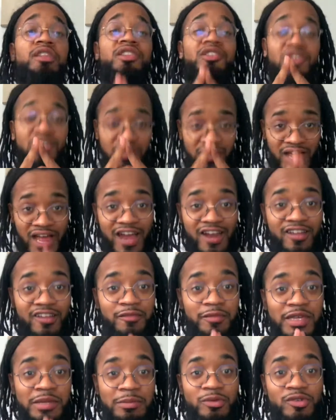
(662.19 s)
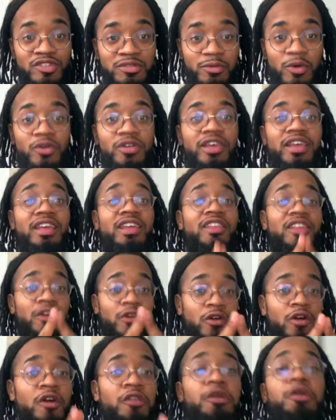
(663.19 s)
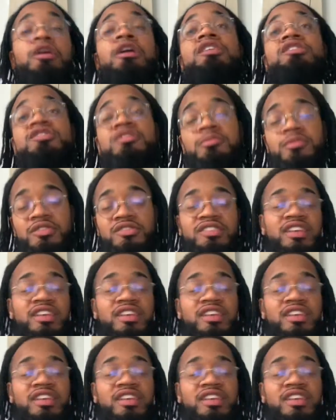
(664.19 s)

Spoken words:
There are a lot of people smoking. There are other customers.